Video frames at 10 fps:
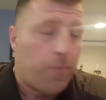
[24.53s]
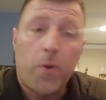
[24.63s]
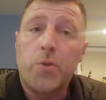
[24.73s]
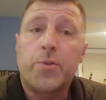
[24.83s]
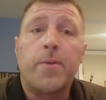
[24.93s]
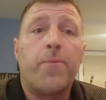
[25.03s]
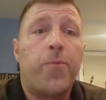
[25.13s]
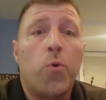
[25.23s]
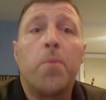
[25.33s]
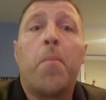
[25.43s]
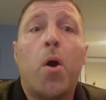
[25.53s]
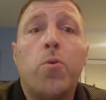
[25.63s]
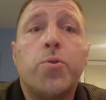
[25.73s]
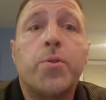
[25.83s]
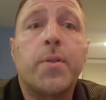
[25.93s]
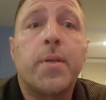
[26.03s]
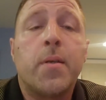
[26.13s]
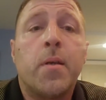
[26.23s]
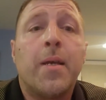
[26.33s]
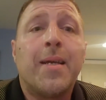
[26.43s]
First and foremost,
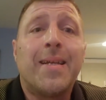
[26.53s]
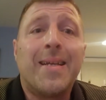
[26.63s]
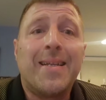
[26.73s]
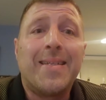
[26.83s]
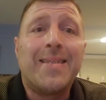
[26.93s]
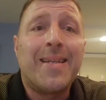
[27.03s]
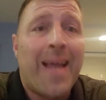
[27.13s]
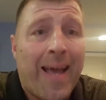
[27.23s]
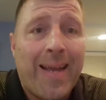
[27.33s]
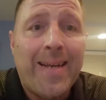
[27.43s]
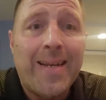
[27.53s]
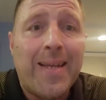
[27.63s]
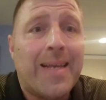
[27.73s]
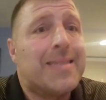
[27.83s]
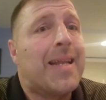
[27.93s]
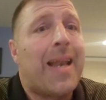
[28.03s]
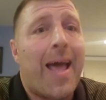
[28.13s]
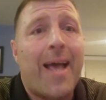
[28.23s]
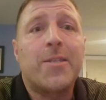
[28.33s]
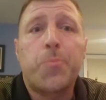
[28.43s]
tonight is the
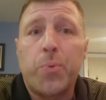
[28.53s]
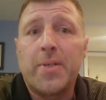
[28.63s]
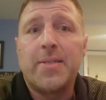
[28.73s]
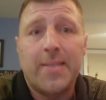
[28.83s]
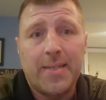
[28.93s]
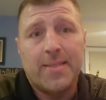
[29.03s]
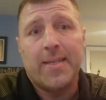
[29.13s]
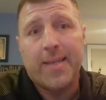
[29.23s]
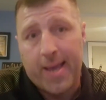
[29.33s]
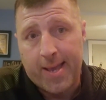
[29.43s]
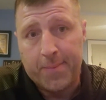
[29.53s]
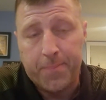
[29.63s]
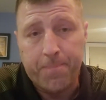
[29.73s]
last preseason game.